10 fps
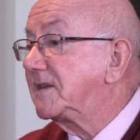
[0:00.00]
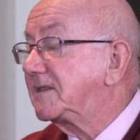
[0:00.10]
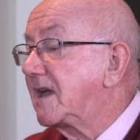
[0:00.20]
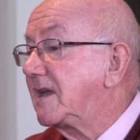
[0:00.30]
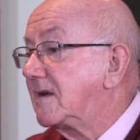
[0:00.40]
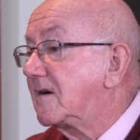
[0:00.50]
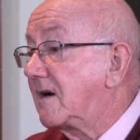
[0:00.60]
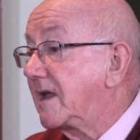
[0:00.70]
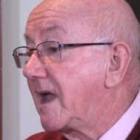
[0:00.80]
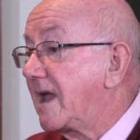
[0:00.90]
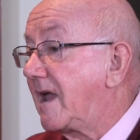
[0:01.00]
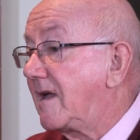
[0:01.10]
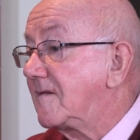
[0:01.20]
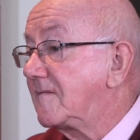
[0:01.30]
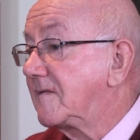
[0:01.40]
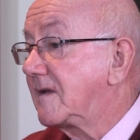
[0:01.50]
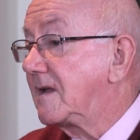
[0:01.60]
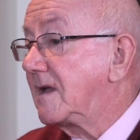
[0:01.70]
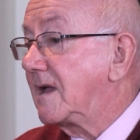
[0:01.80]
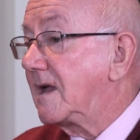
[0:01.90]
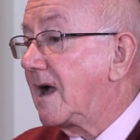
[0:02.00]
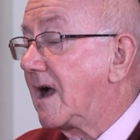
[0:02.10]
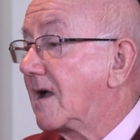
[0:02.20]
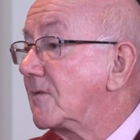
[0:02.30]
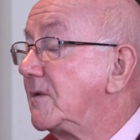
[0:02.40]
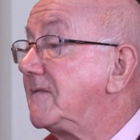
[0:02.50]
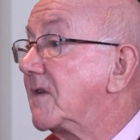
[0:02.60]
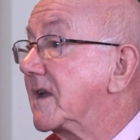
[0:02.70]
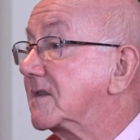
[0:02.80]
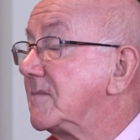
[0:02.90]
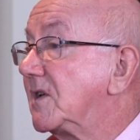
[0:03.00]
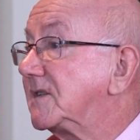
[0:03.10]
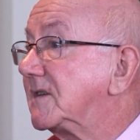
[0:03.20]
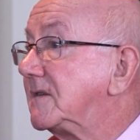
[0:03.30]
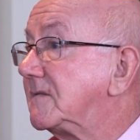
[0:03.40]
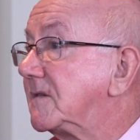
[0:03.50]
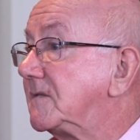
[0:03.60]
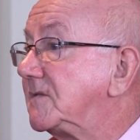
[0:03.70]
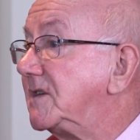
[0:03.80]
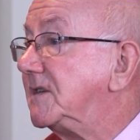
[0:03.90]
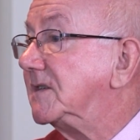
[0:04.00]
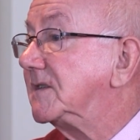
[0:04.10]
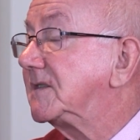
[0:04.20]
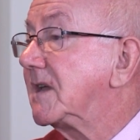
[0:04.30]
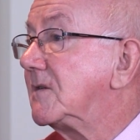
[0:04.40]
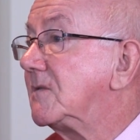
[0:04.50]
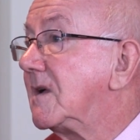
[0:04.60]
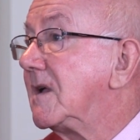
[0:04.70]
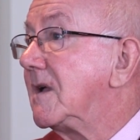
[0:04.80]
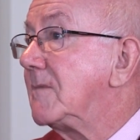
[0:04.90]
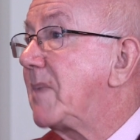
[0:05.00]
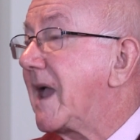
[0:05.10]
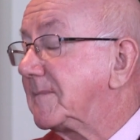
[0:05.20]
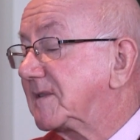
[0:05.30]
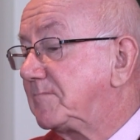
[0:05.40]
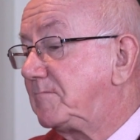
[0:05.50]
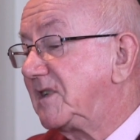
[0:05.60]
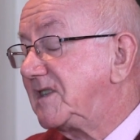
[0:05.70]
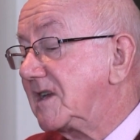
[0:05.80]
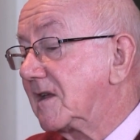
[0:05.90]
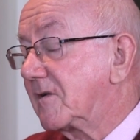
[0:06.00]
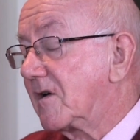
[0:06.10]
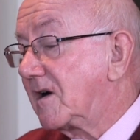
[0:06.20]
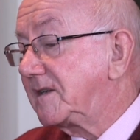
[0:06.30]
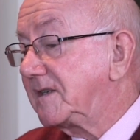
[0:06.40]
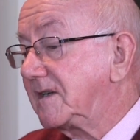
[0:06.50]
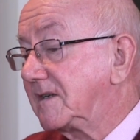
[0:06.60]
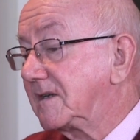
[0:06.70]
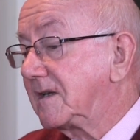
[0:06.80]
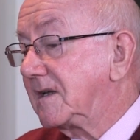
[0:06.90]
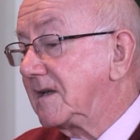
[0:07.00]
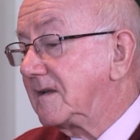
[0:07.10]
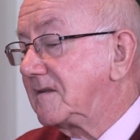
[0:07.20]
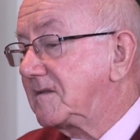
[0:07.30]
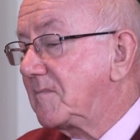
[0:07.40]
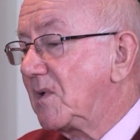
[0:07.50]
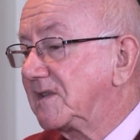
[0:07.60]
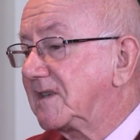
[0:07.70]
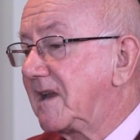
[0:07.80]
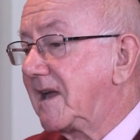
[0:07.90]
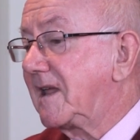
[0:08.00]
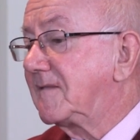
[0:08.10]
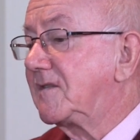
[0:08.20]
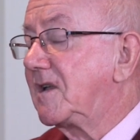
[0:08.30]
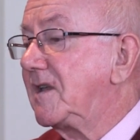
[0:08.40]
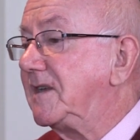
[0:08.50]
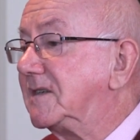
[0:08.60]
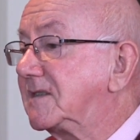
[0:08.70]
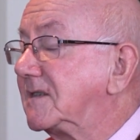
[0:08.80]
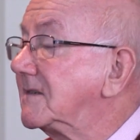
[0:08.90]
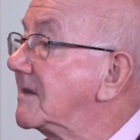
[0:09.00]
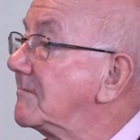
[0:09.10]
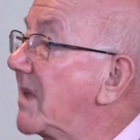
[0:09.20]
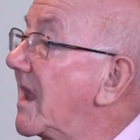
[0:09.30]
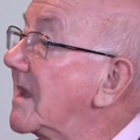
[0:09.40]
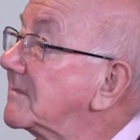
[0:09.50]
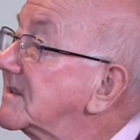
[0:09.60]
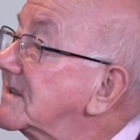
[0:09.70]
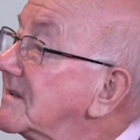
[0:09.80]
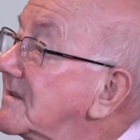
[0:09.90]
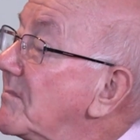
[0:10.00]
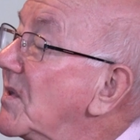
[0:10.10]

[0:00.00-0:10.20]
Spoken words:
I say I have reflect the person of Jesus? So perhaps particularising it, that the person I love the least, perhaps the